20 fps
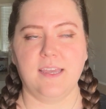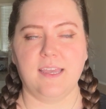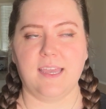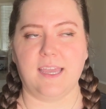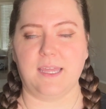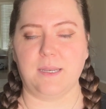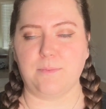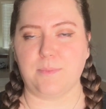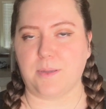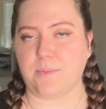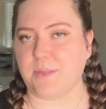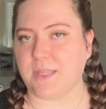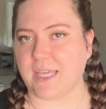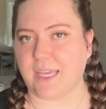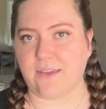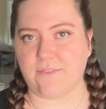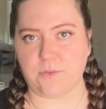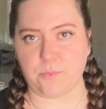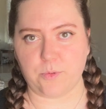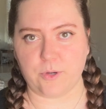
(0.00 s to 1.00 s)
and maybe they
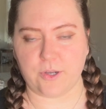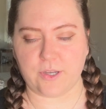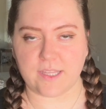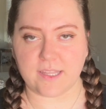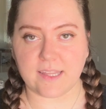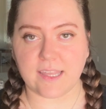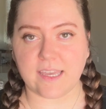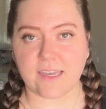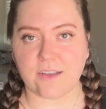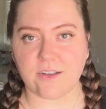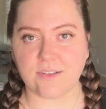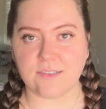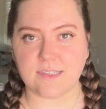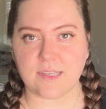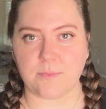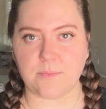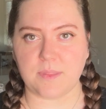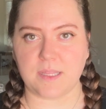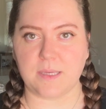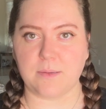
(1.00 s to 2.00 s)
have a broken leg or
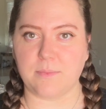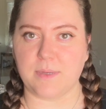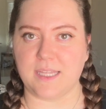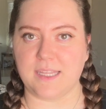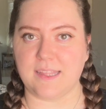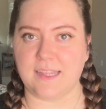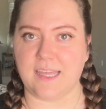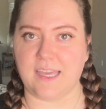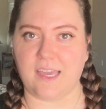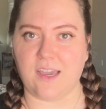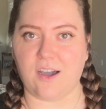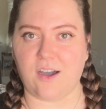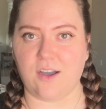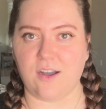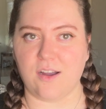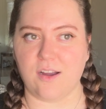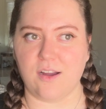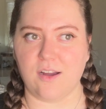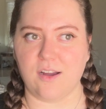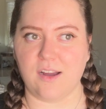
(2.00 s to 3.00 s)
something, but they
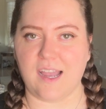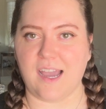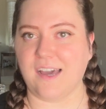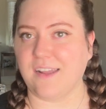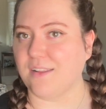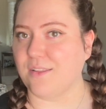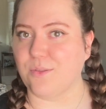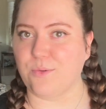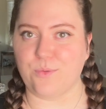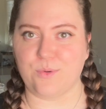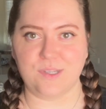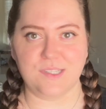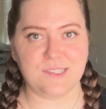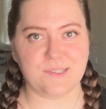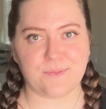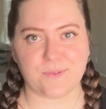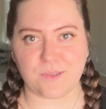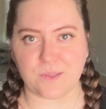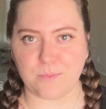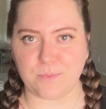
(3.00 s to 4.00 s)
are out of the woods
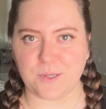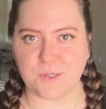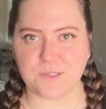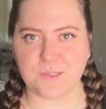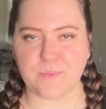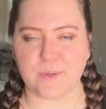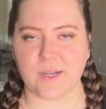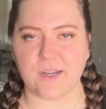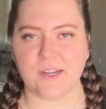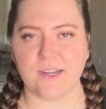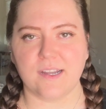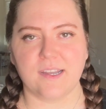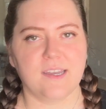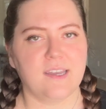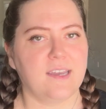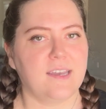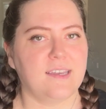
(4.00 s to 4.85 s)
for the most part.